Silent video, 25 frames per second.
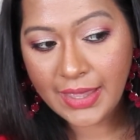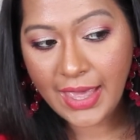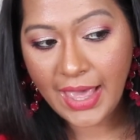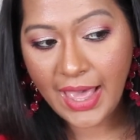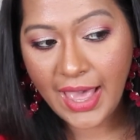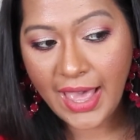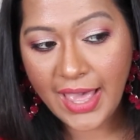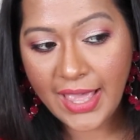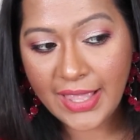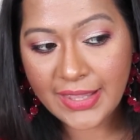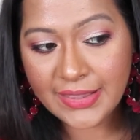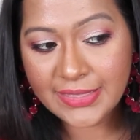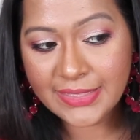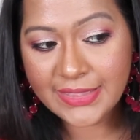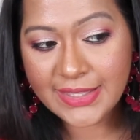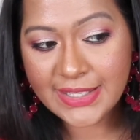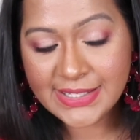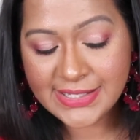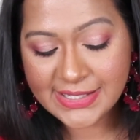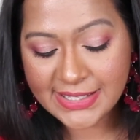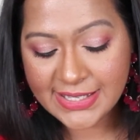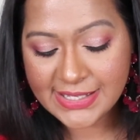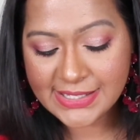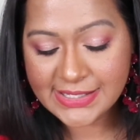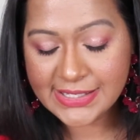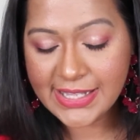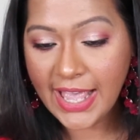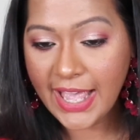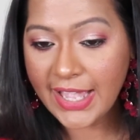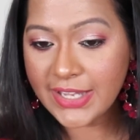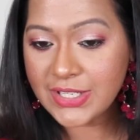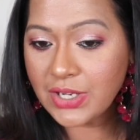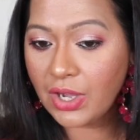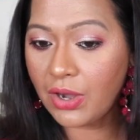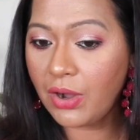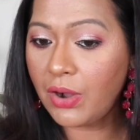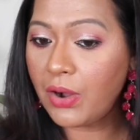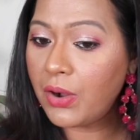And this is
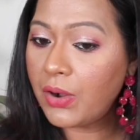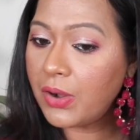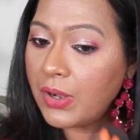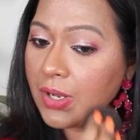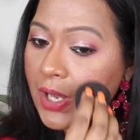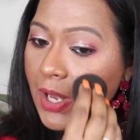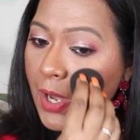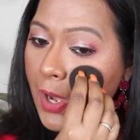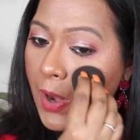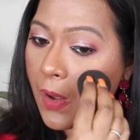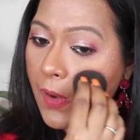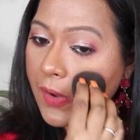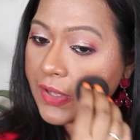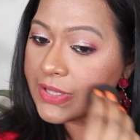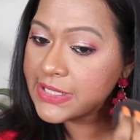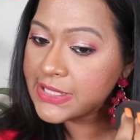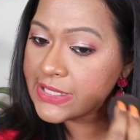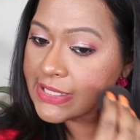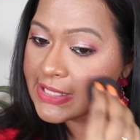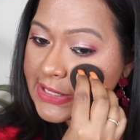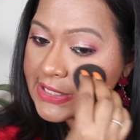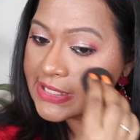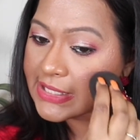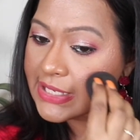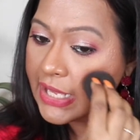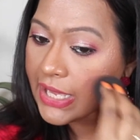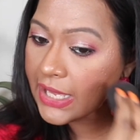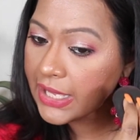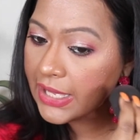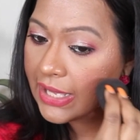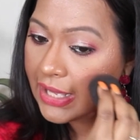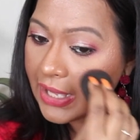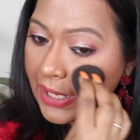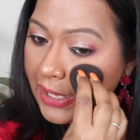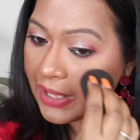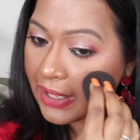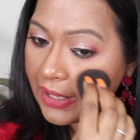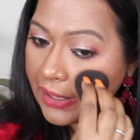at all not
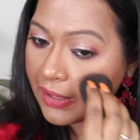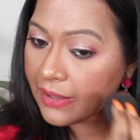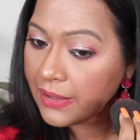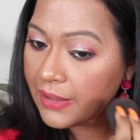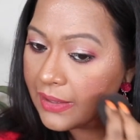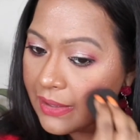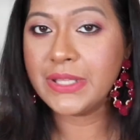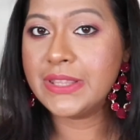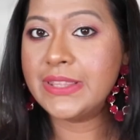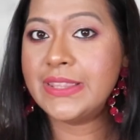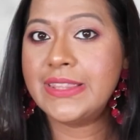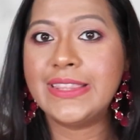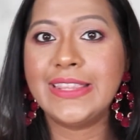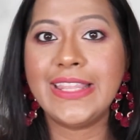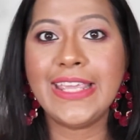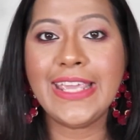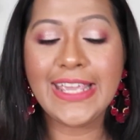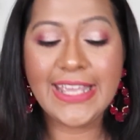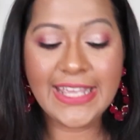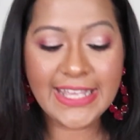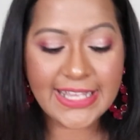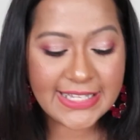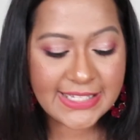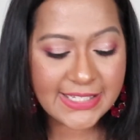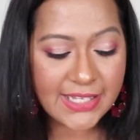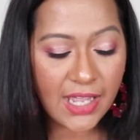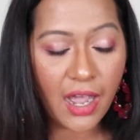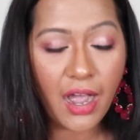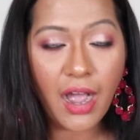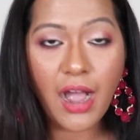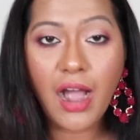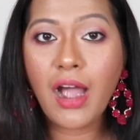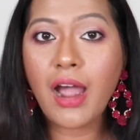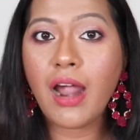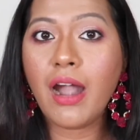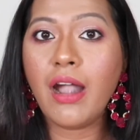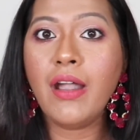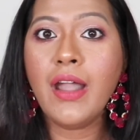sticky. These
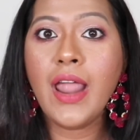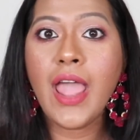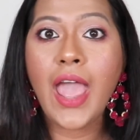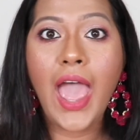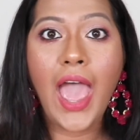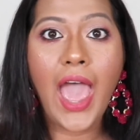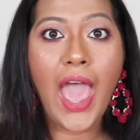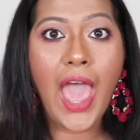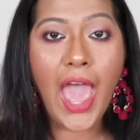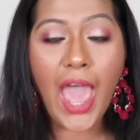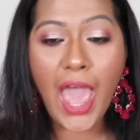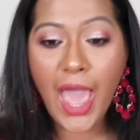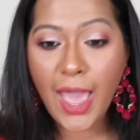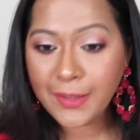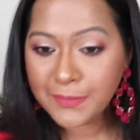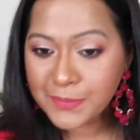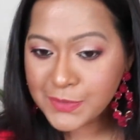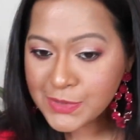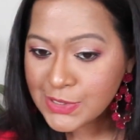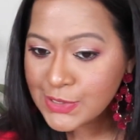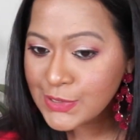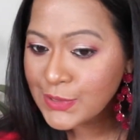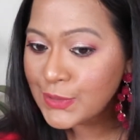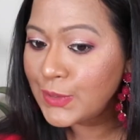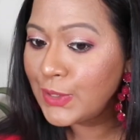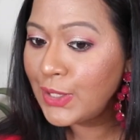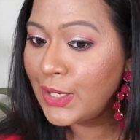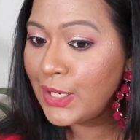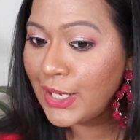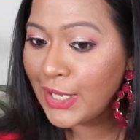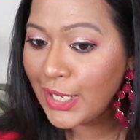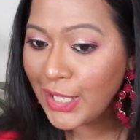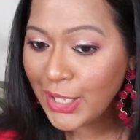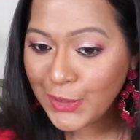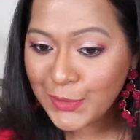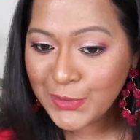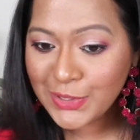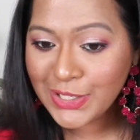are
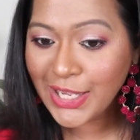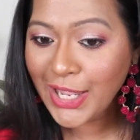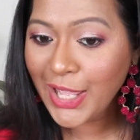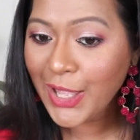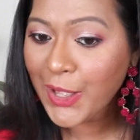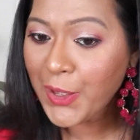absolutely